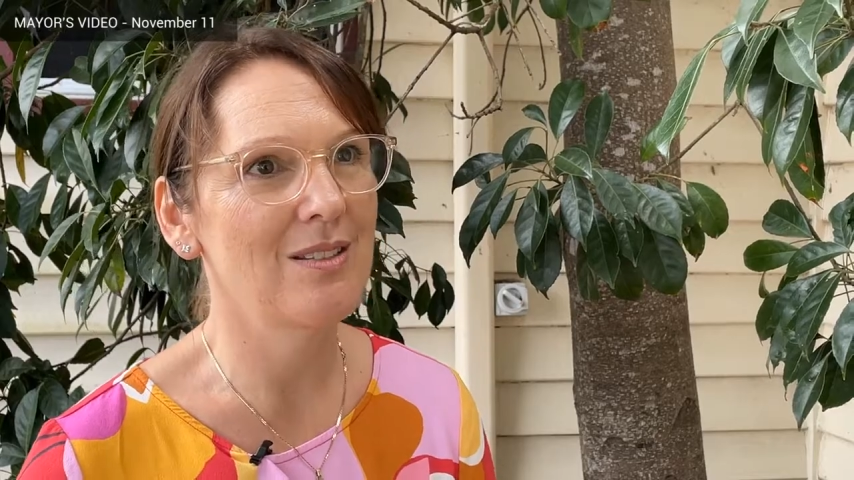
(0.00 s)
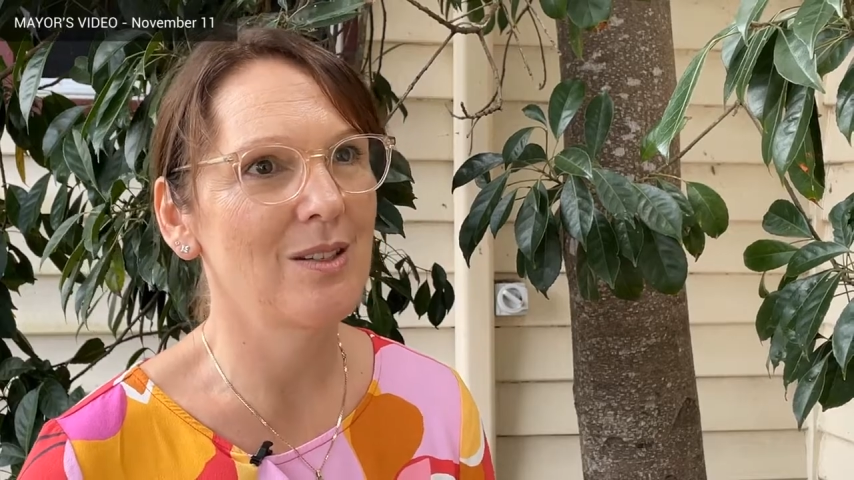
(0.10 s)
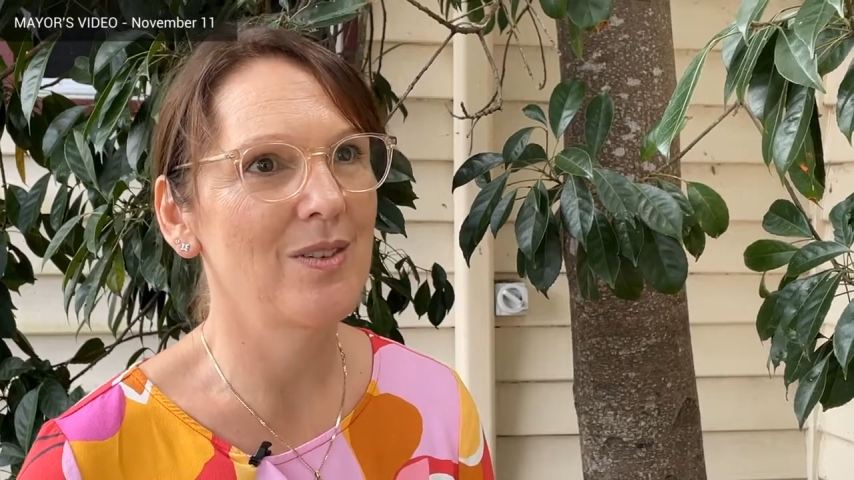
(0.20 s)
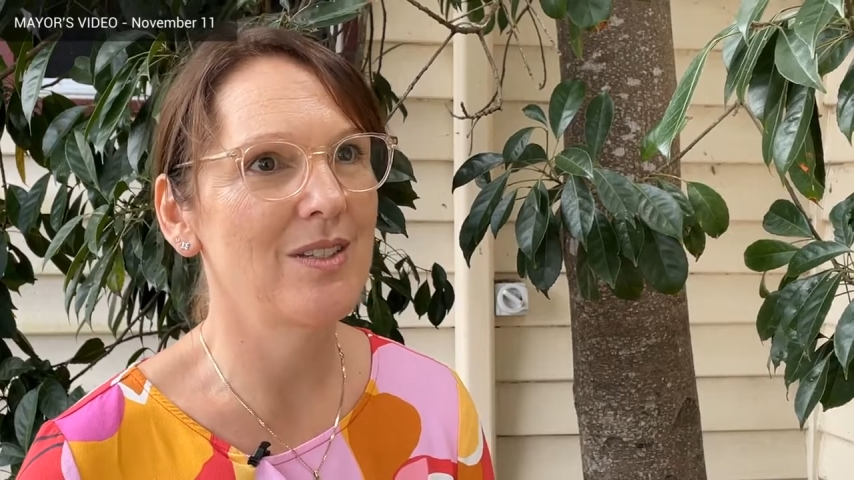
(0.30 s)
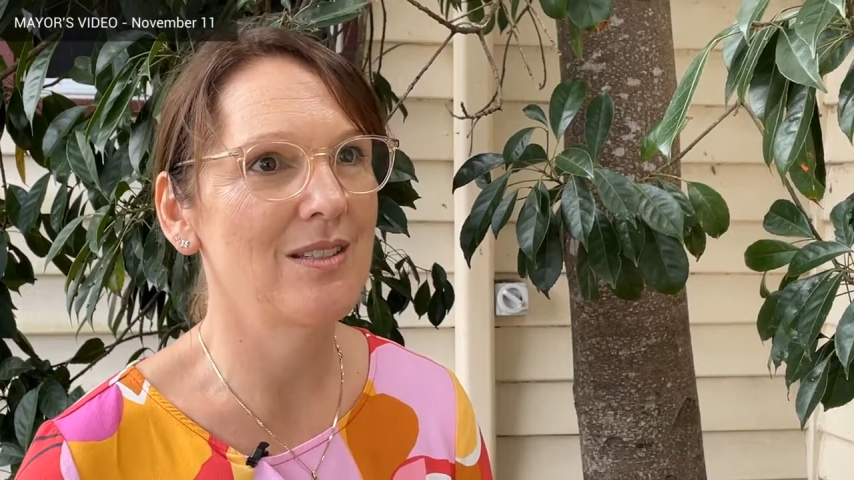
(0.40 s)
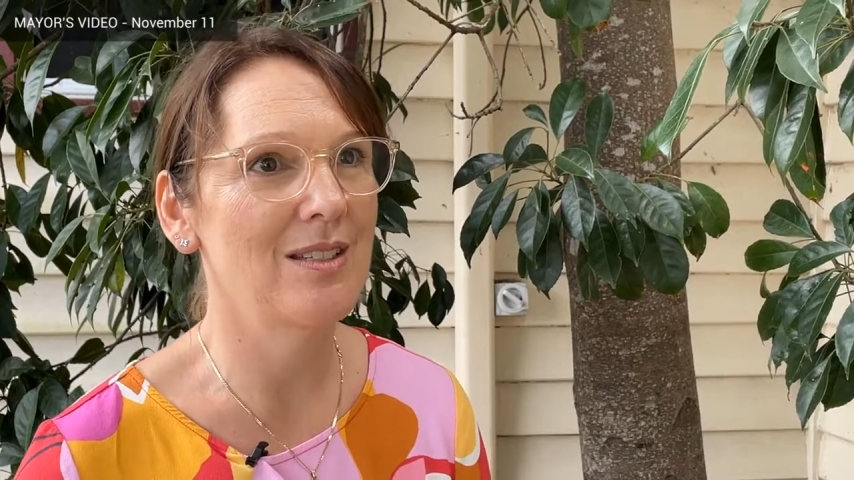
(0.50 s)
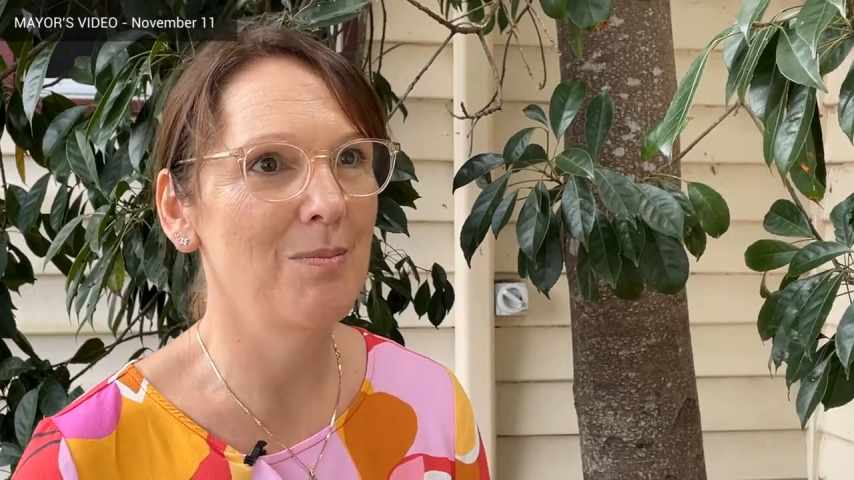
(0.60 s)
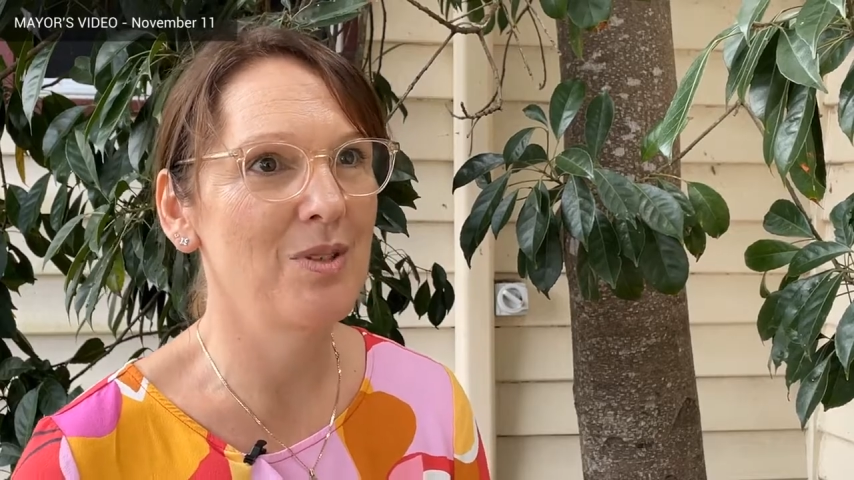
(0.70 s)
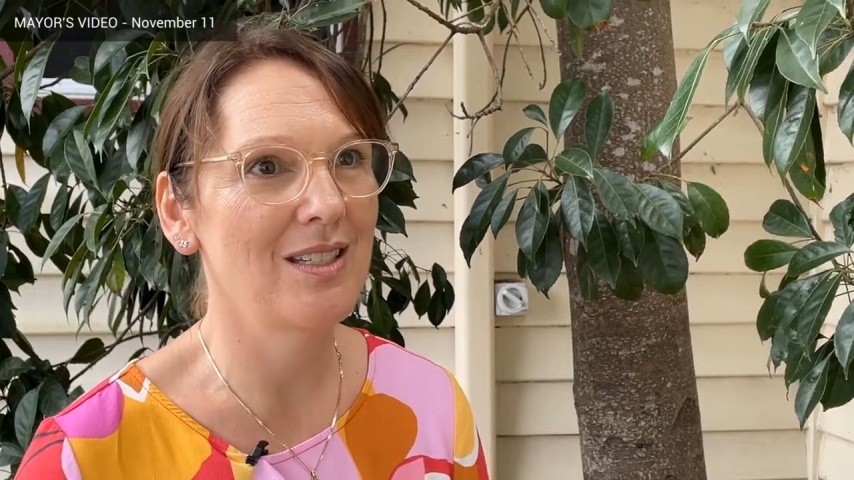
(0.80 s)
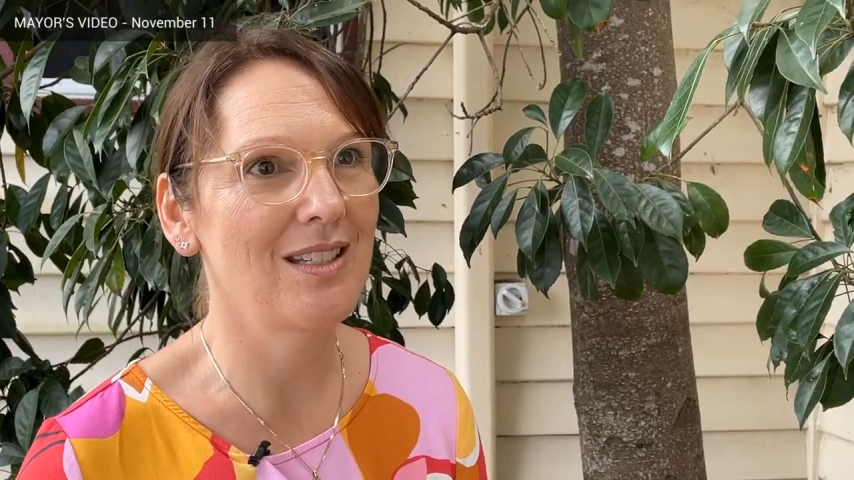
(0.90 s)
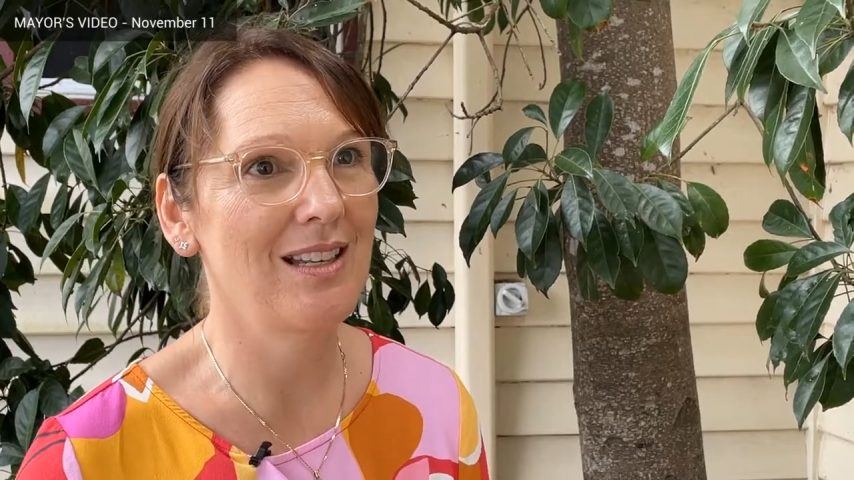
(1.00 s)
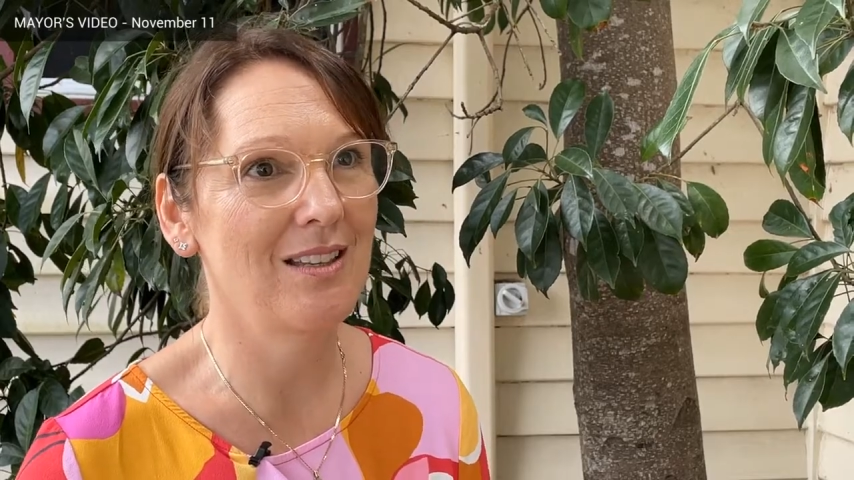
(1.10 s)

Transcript: services in particular